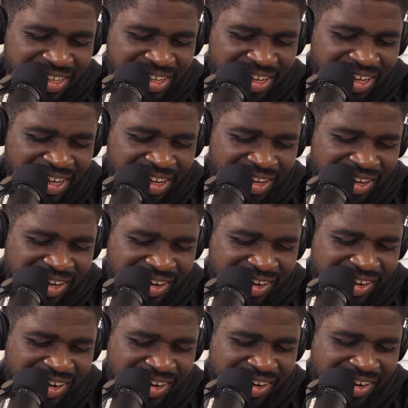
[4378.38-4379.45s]

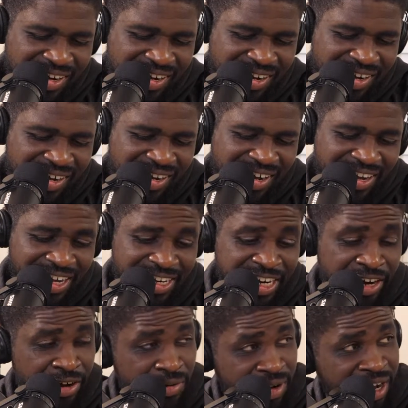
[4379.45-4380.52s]
I
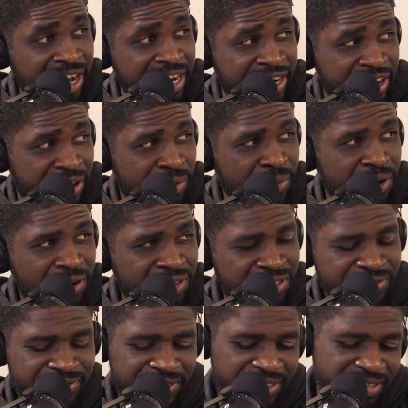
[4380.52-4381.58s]
got Darren Waller
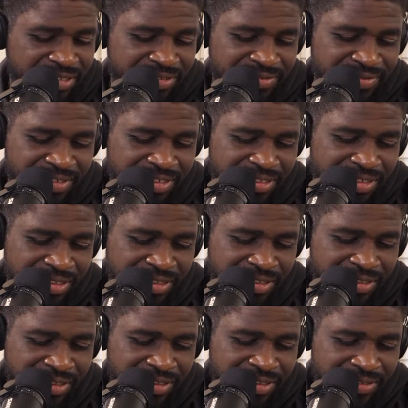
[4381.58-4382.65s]
for
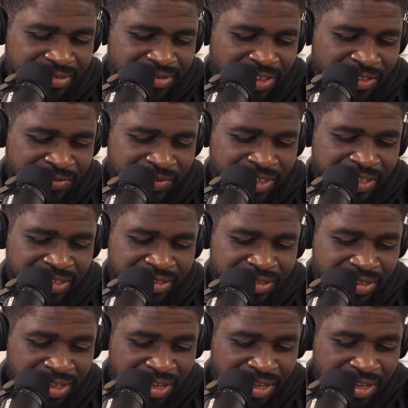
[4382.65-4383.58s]
the Las Vegas